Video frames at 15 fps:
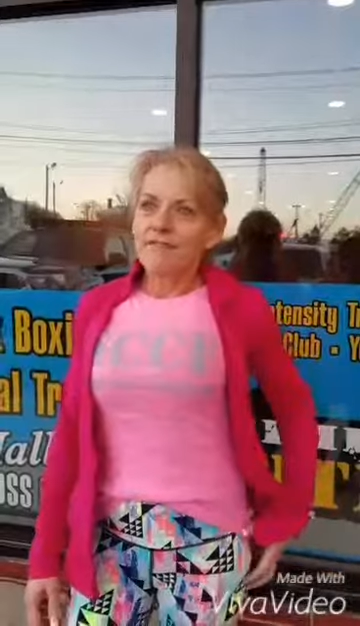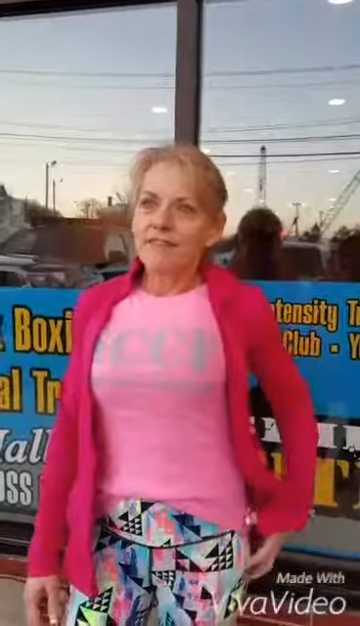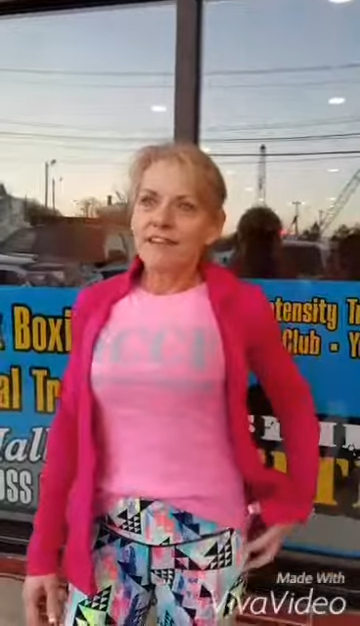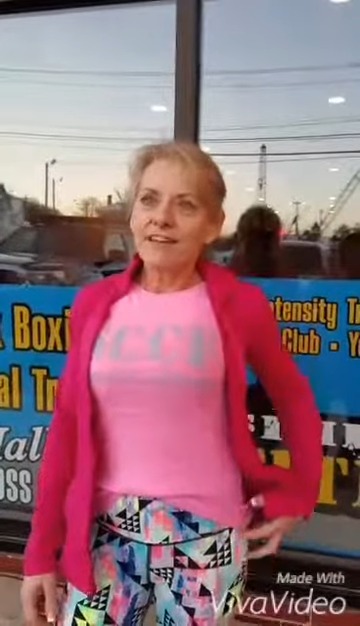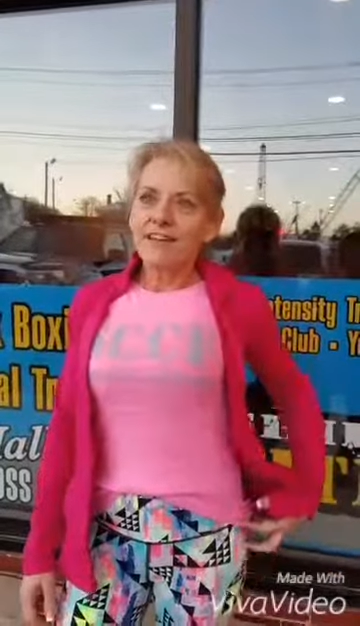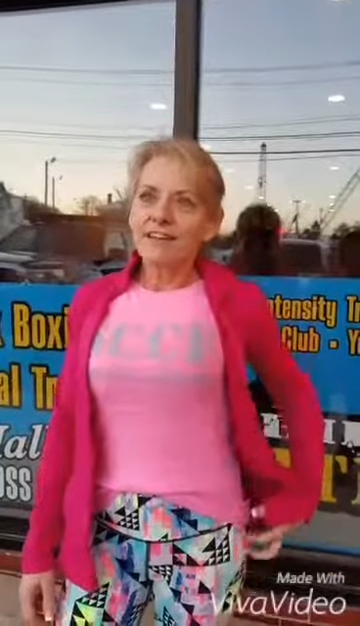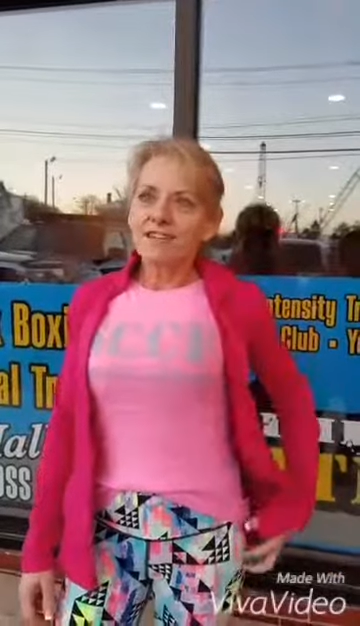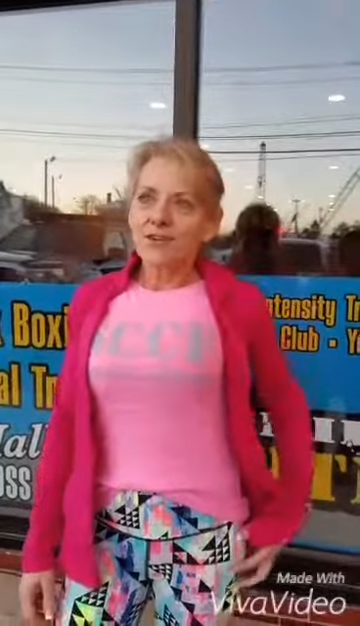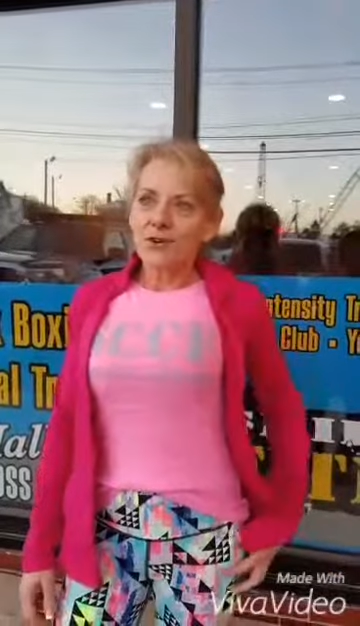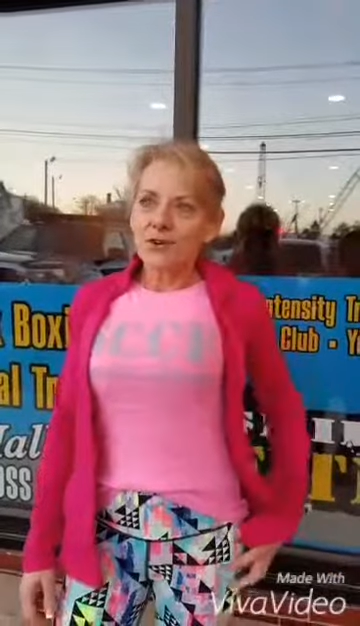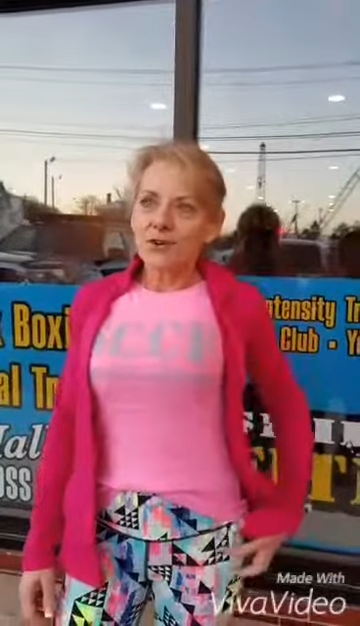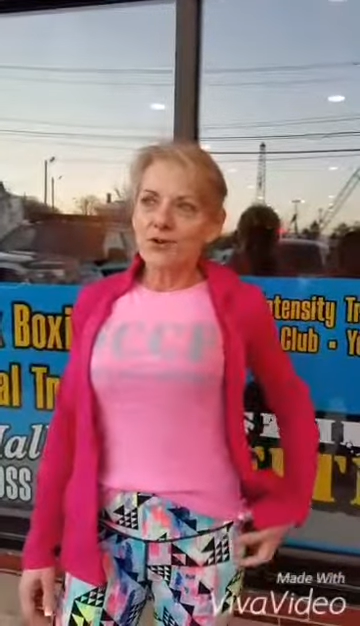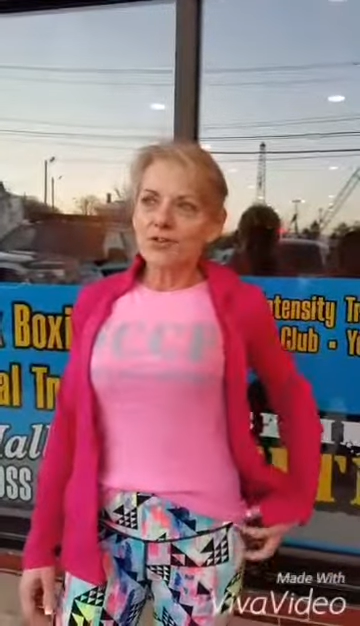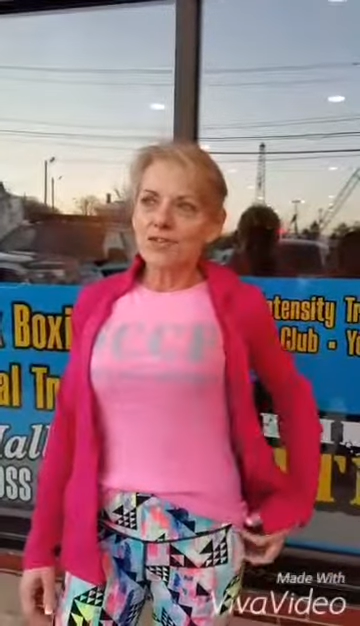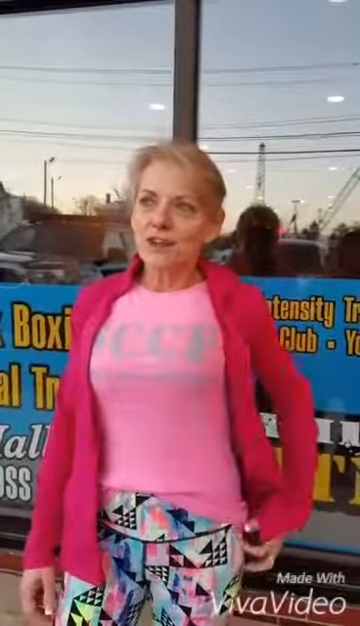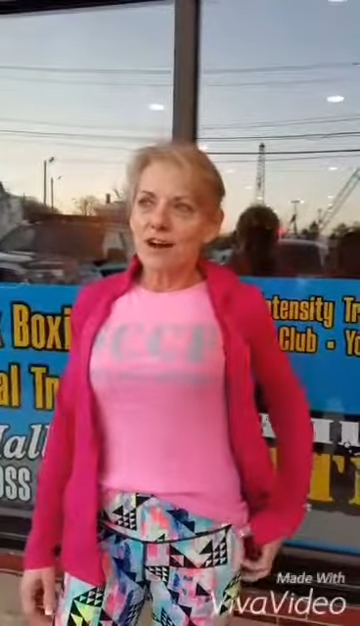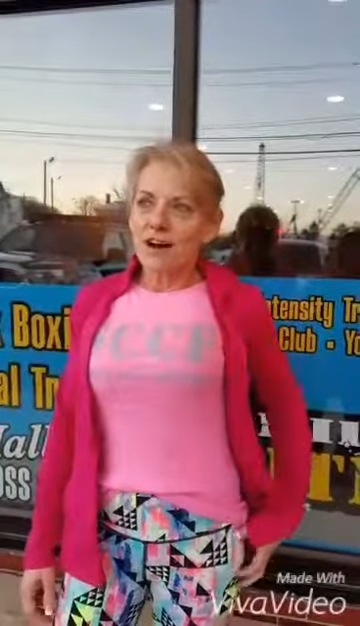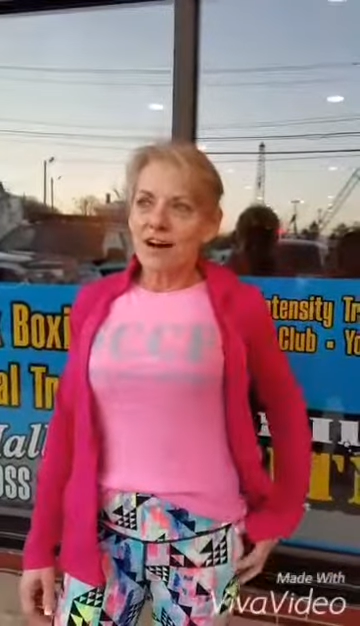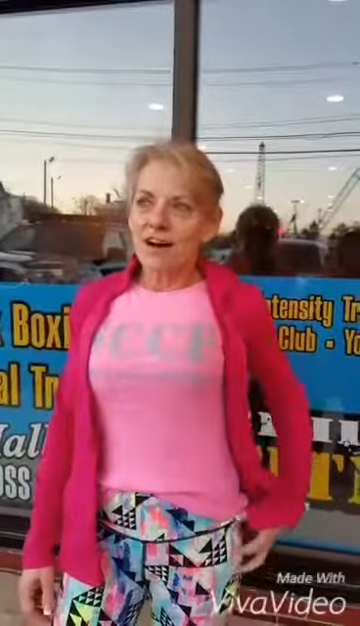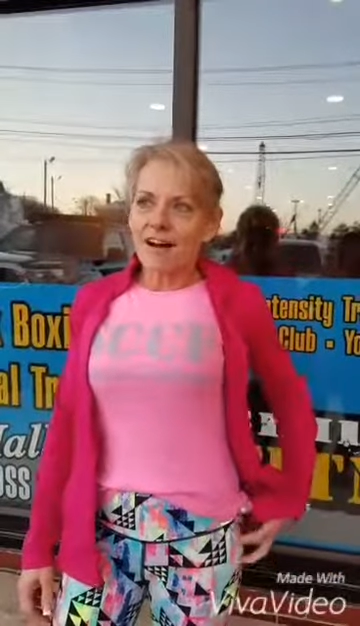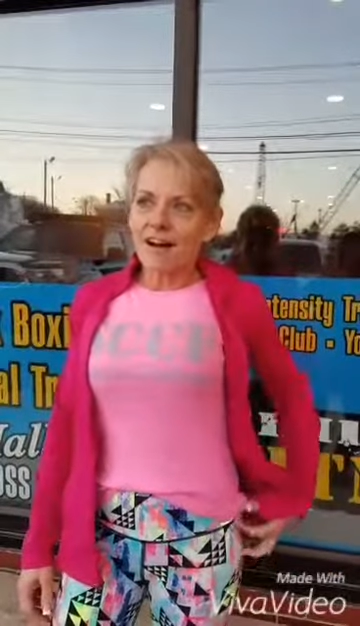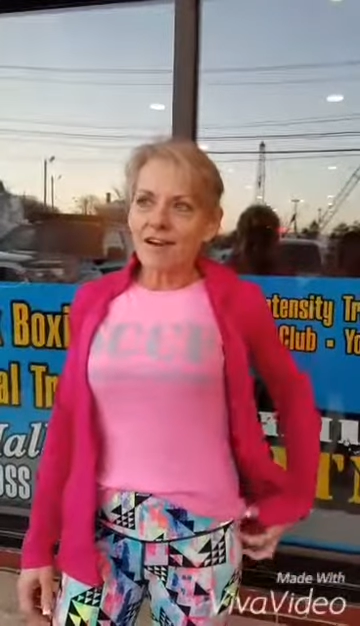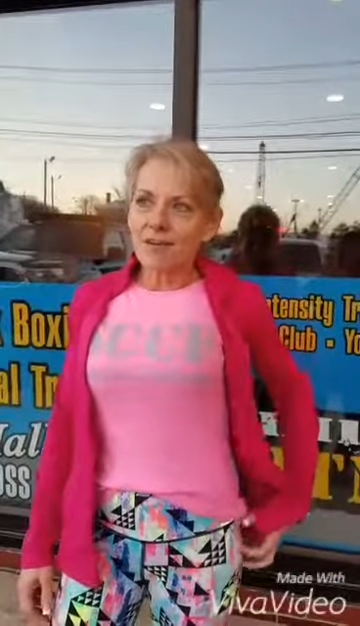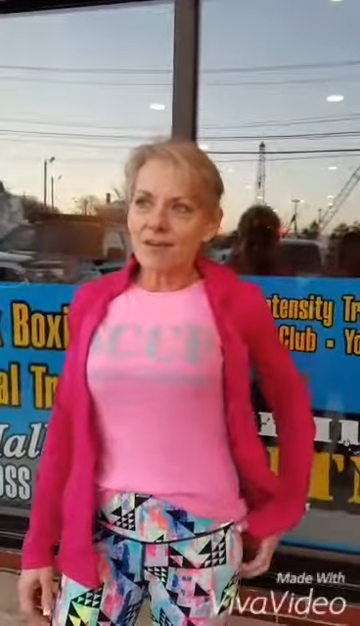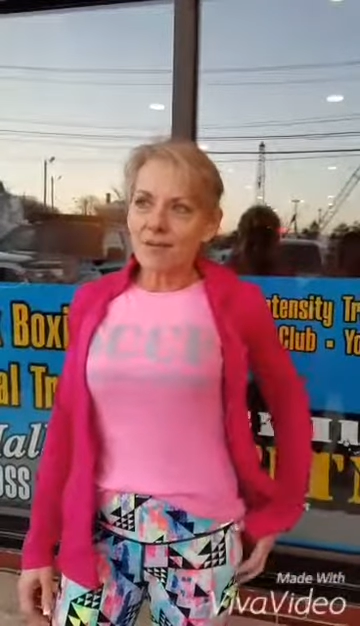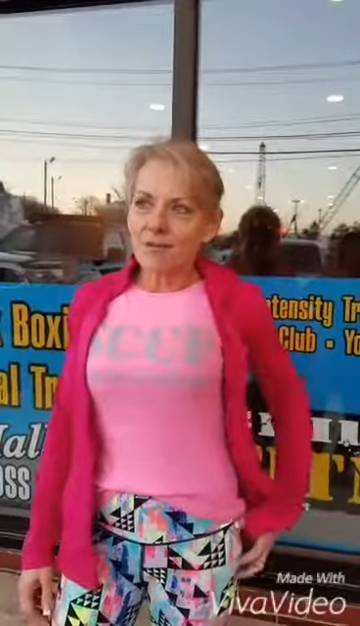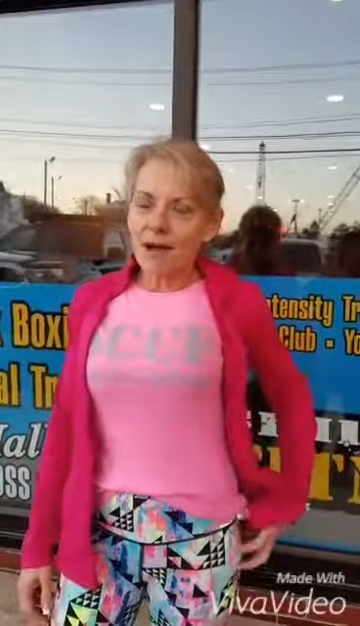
fitness goals are